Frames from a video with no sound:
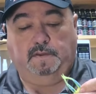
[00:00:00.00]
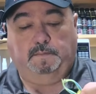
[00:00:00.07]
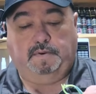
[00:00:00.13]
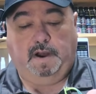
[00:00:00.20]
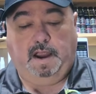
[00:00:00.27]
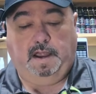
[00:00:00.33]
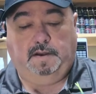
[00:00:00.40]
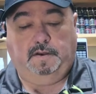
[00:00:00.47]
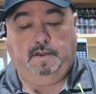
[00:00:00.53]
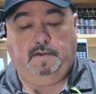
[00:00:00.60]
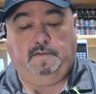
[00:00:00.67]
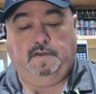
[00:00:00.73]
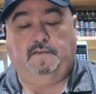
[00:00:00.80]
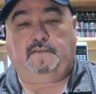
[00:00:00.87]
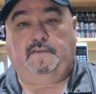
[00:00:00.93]
brand
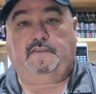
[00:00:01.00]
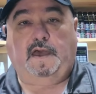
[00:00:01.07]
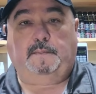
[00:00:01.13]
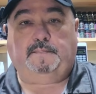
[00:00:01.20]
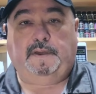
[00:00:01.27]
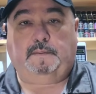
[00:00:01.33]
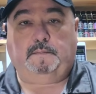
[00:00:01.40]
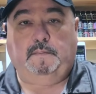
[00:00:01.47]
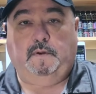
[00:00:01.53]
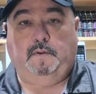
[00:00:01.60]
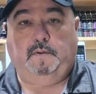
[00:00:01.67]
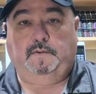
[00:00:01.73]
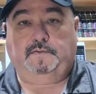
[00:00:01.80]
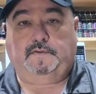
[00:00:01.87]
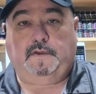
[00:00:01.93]
new. This is Epic
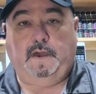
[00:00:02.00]
Molds